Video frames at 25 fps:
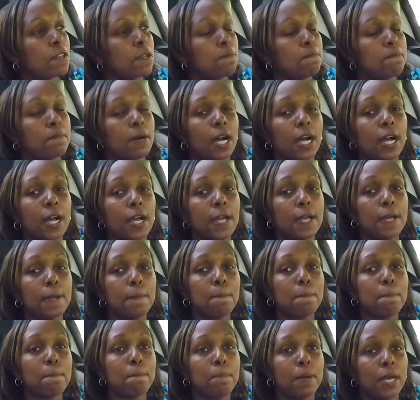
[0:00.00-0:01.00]

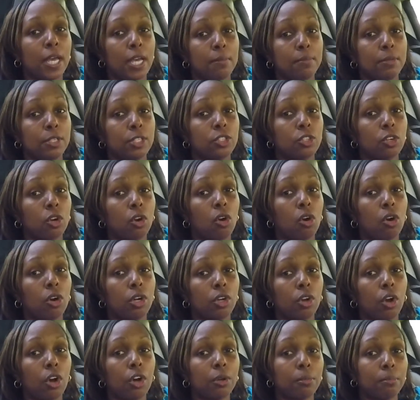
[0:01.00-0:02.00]
My payments are
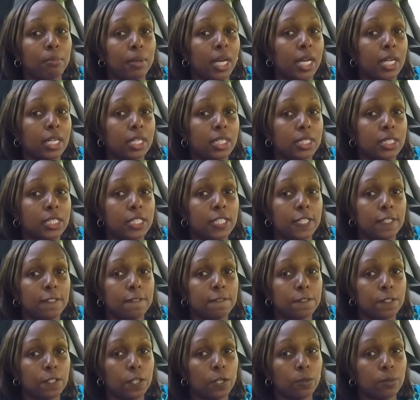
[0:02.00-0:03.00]
on automatically,
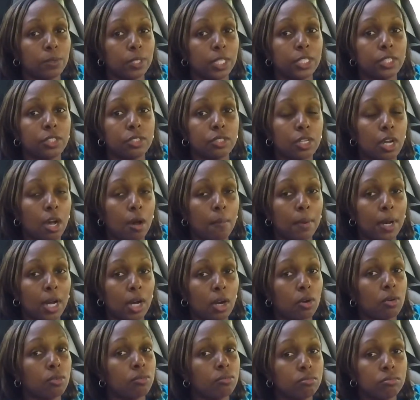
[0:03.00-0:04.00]
so they just come
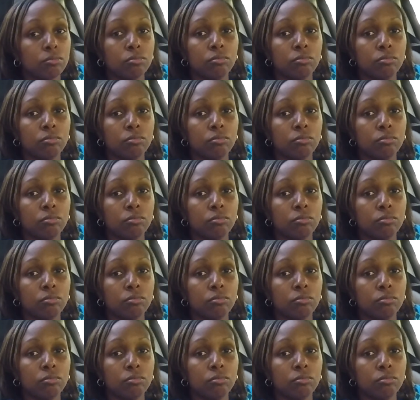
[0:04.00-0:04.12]
out